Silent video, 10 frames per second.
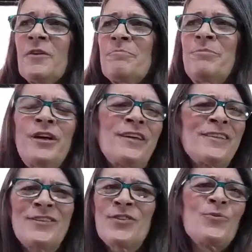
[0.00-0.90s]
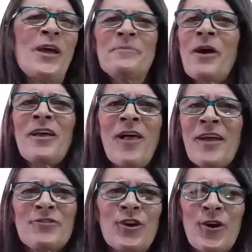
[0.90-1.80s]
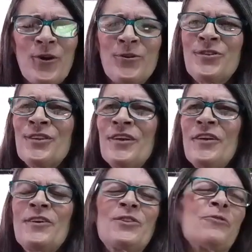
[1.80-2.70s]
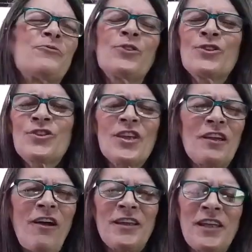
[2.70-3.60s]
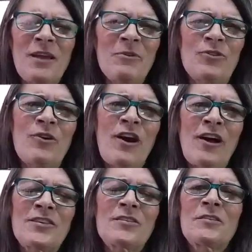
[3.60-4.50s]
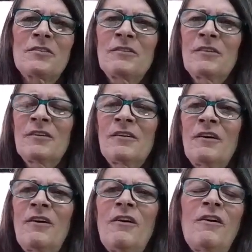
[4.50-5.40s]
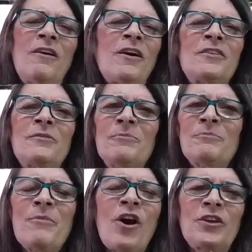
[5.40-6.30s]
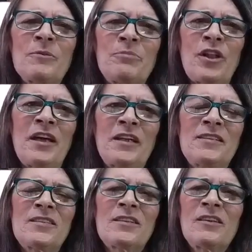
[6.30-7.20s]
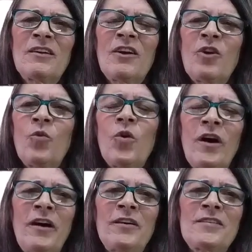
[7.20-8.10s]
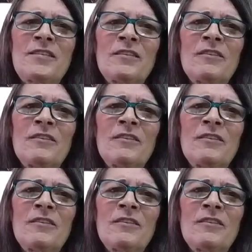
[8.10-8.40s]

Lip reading: But the way my life goes, the first thing I came across on Marketplace was